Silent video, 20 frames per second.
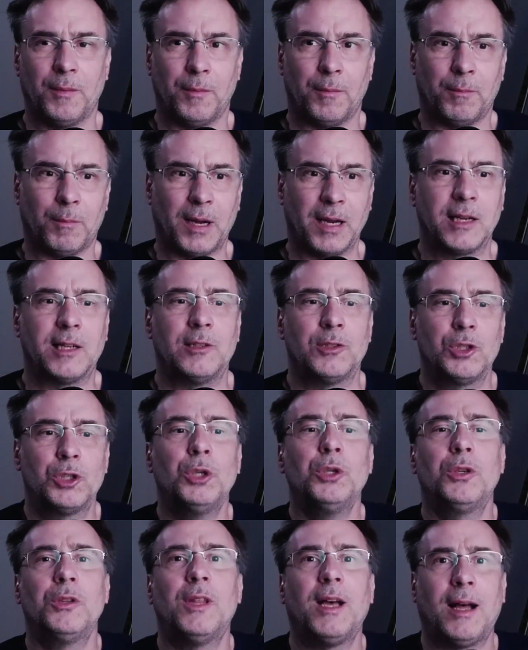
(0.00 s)
Michael
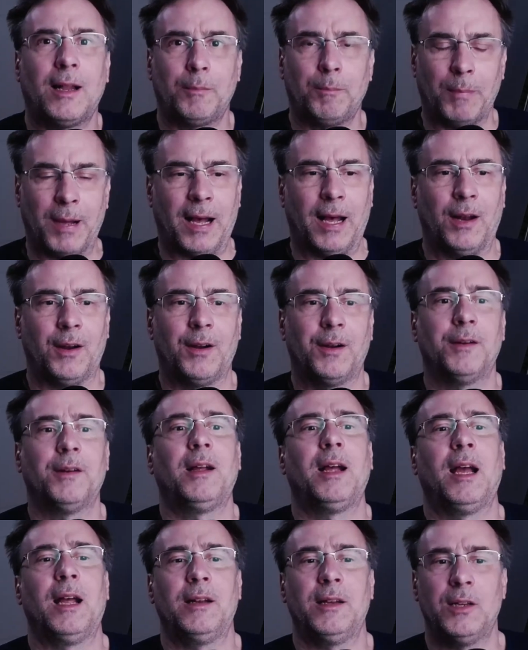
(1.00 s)
took that pattern
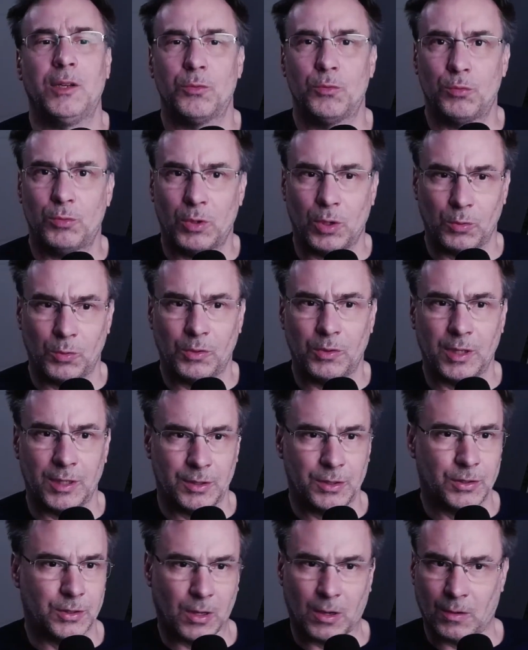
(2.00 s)
and he wrote
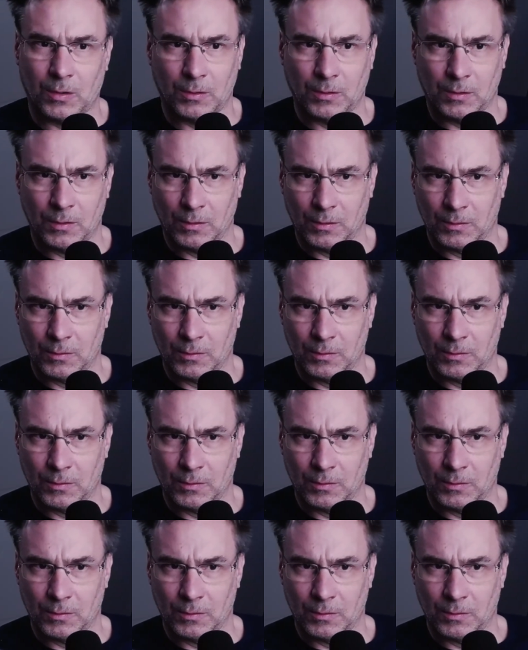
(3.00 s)
this song.